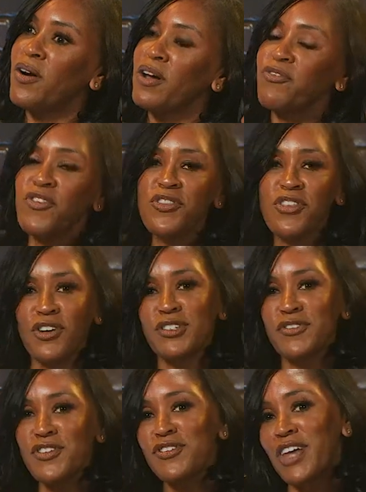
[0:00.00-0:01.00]
And for those
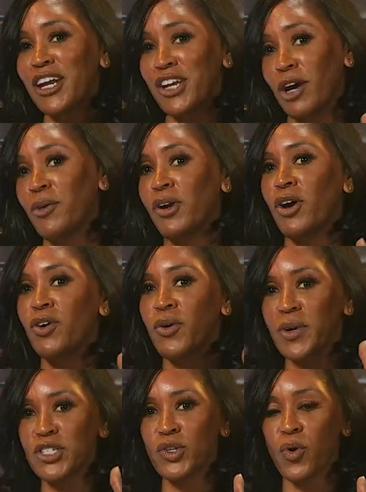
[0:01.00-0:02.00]
of you that don't know,
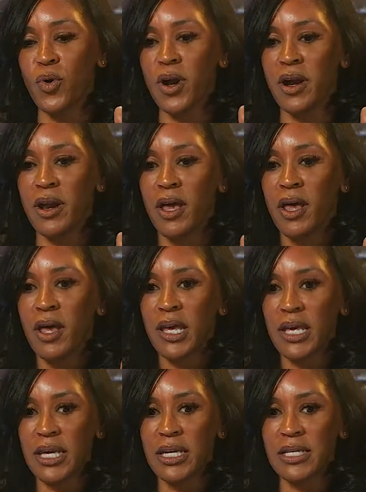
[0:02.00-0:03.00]
Queen's Court
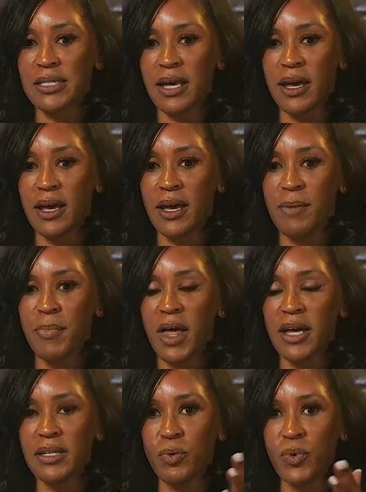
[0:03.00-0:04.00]
was
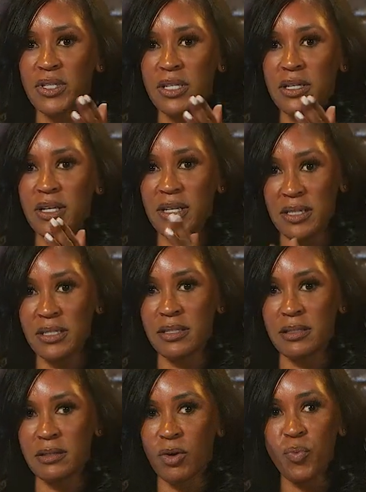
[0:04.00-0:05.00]

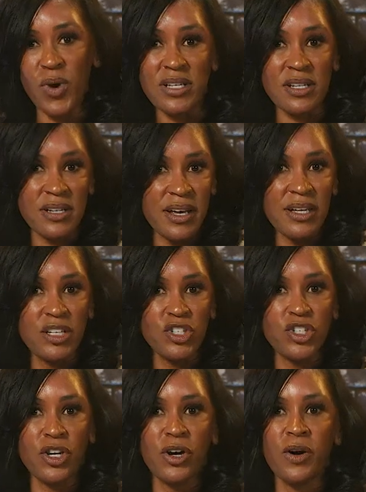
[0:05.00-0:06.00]
a dating
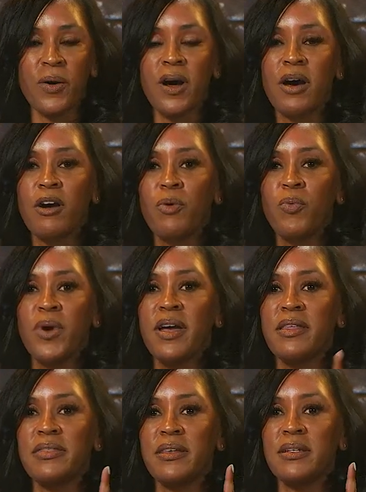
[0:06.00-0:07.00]
show
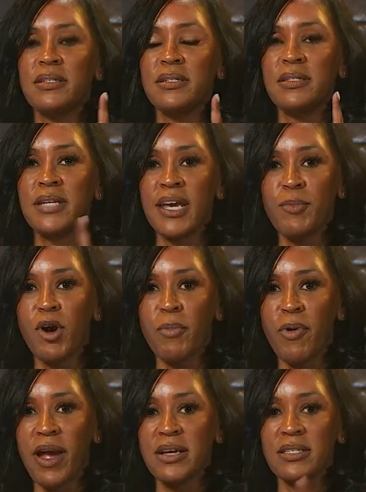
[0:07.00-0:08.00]
with Tamar
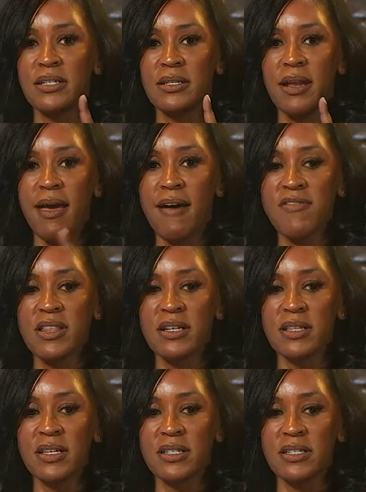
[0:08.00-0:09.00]
Braxton, Evelyn
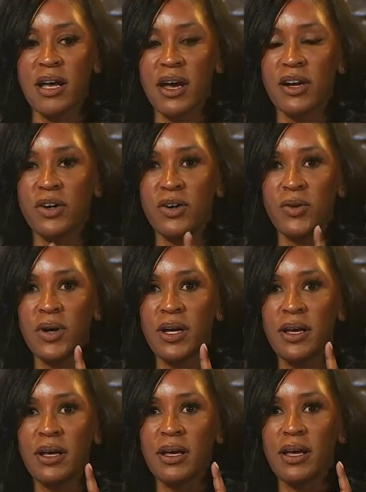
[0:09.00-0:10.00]
Lozada,
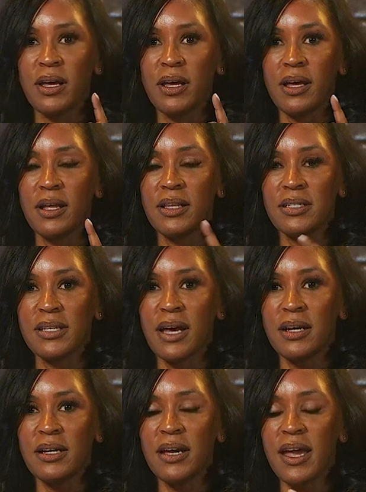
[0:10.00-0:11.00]

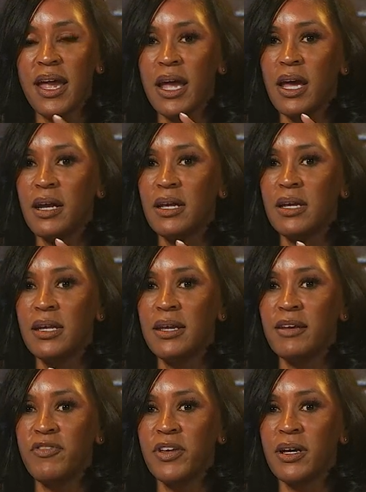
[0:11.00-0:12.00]
and
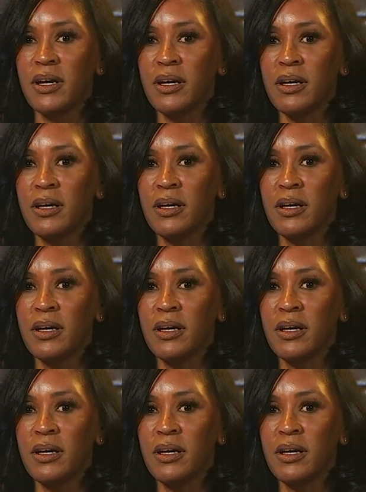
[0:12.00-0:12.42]
Nivea.